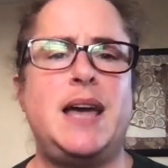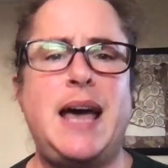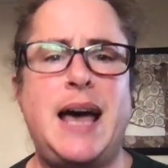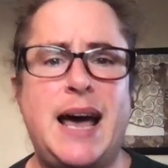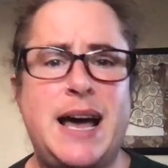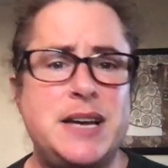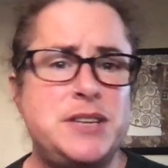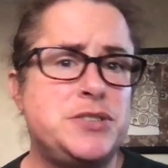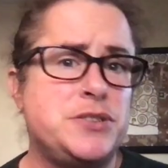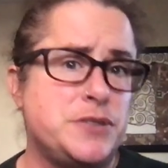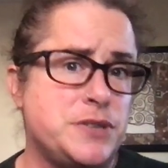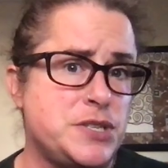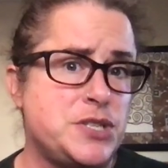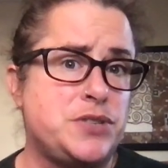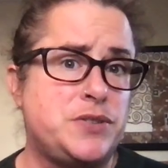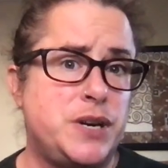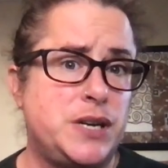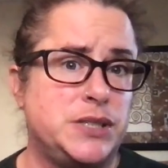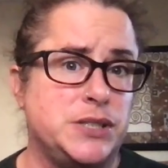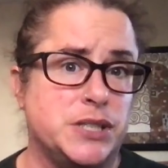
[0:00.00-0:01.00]
as your
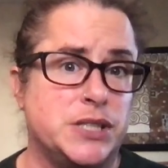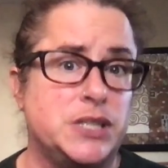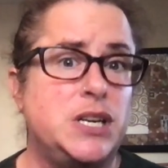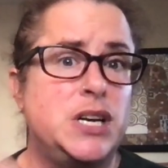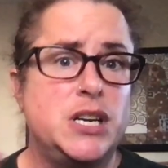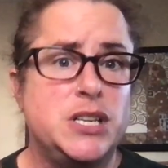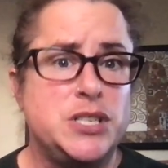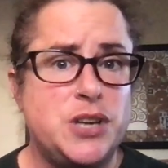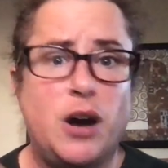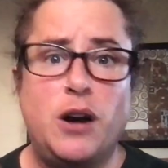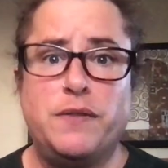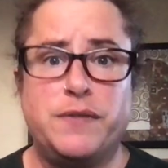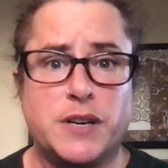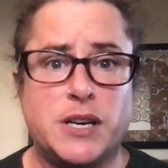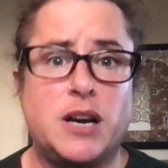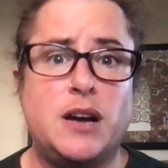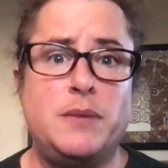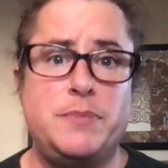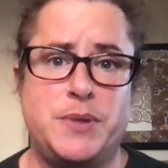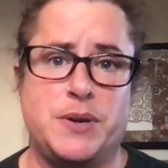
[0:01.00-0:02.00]
instructor to
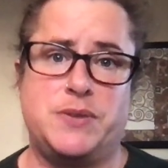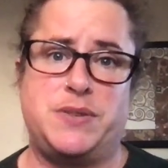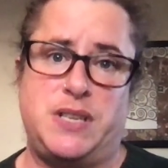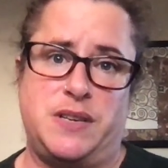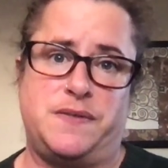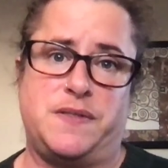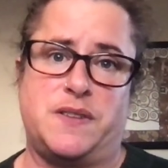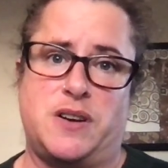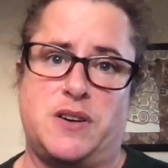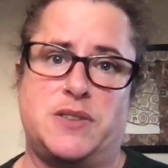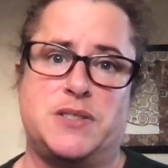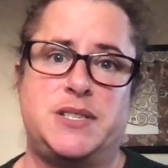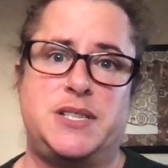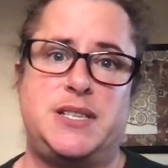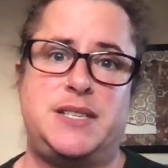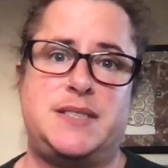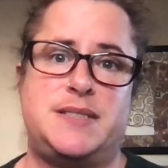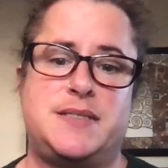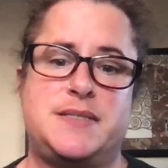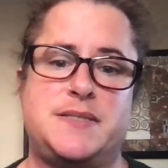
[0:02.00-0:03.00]
overcome those
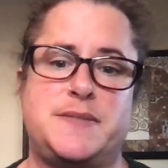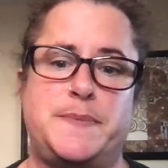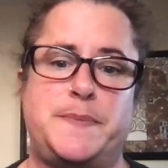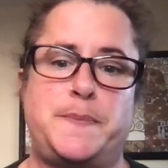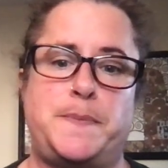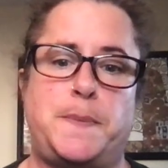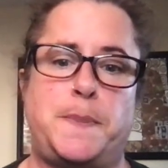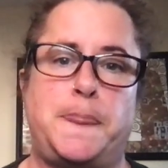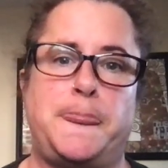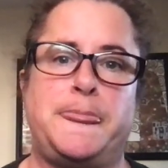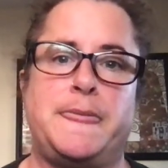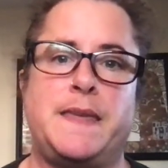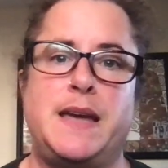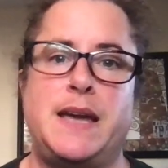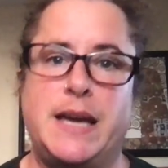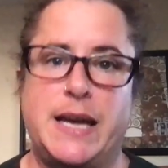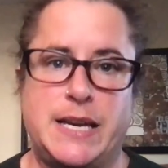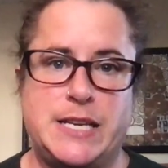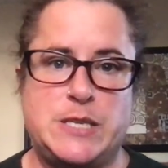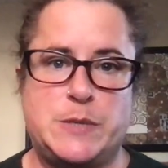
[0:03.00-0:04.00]
difficulties?
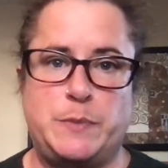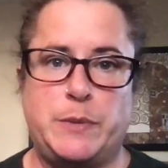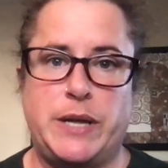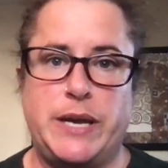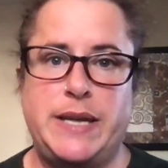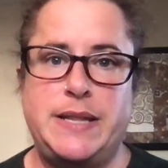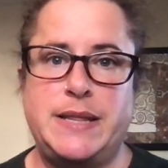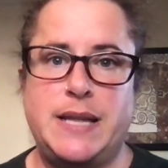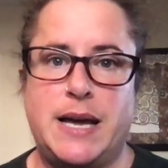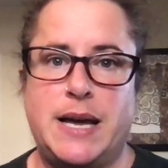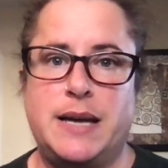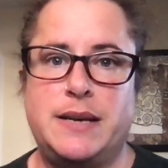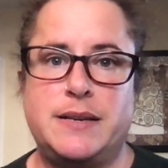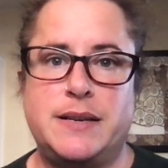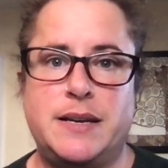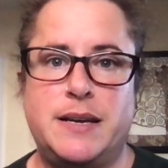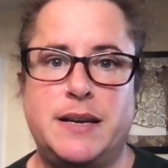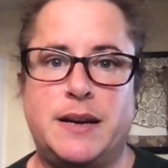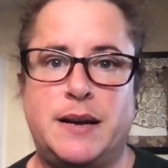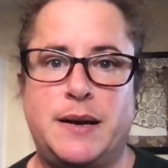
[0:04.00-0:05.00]
Explain that
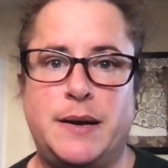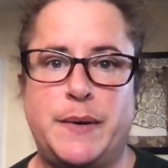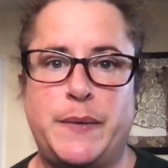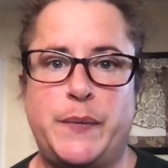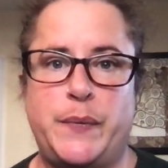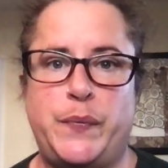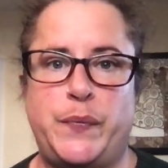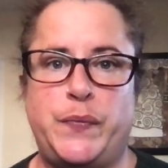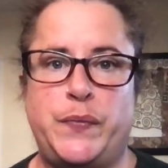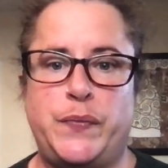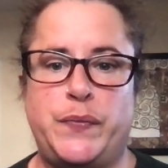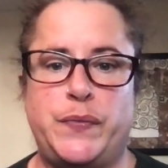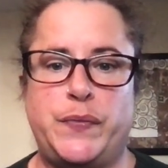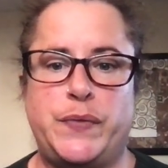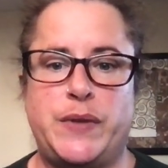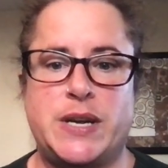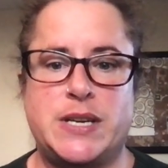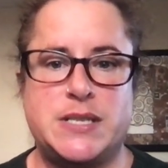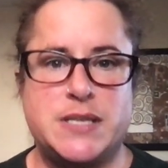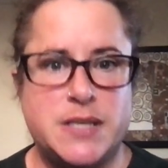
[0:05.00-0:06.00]

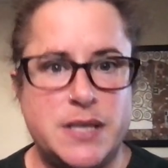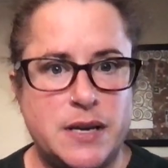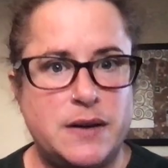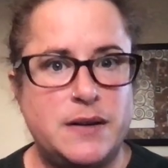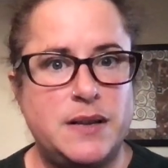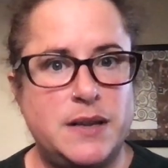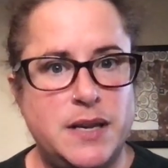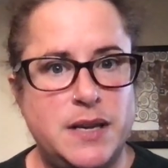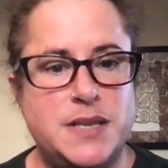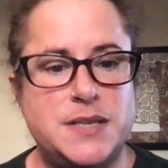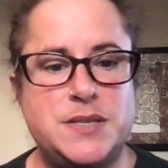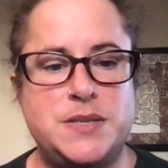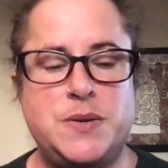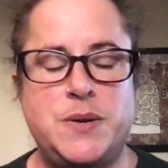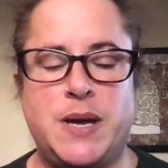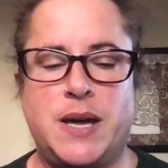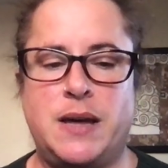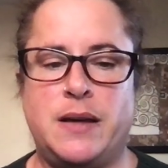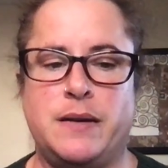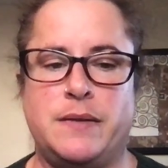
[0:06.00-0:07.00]
as thoroughly as you
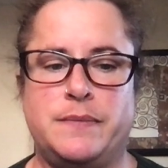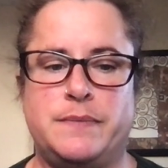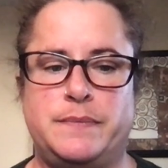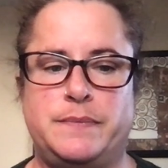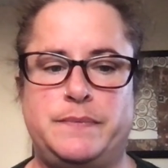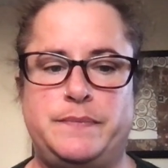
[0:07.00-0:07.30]
can.